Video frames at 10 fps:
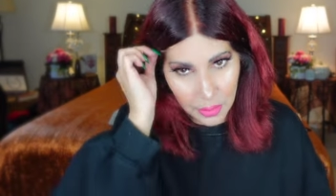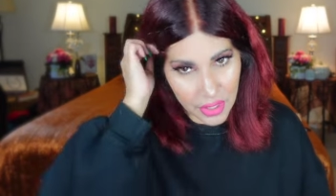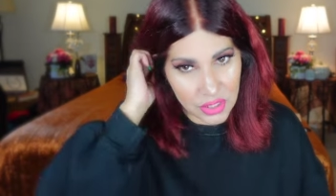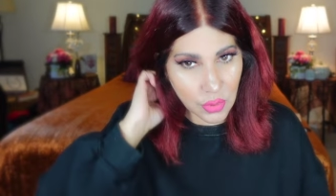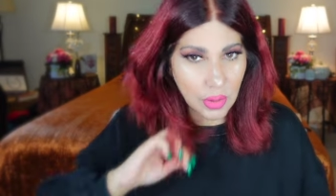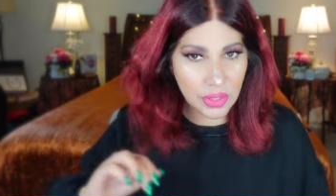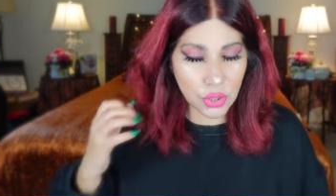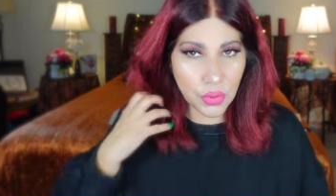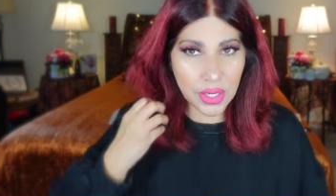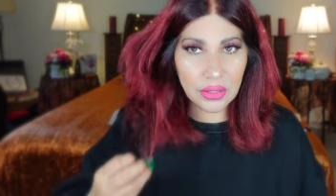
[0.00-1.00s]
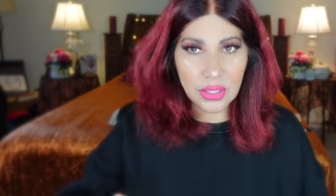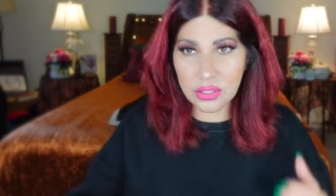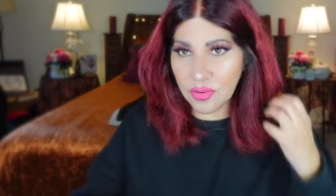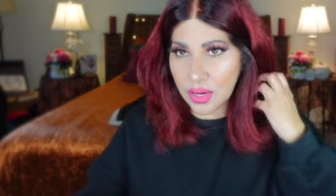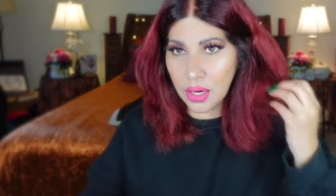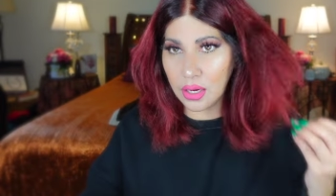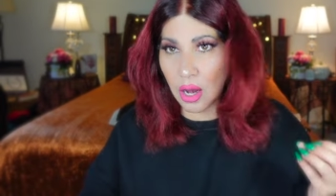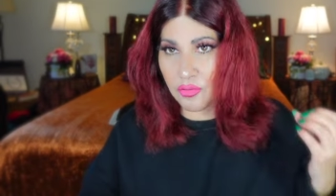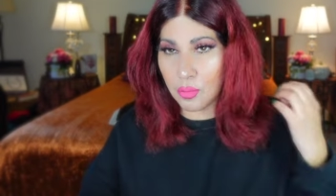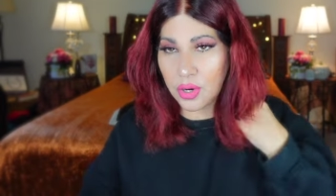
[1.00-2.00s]
because we're going to be doing these fucking
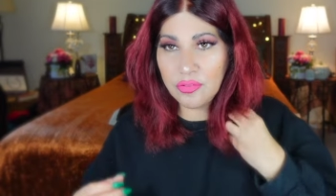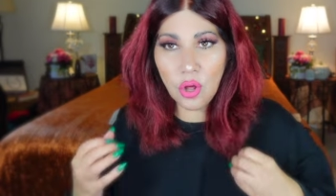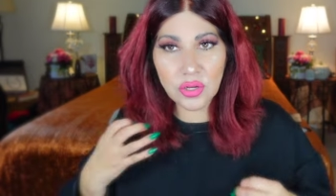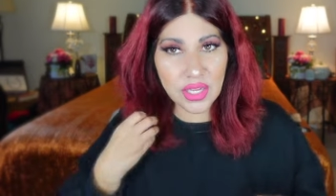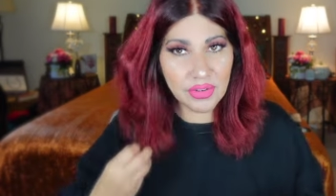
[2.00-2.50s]
coffee morning vlogs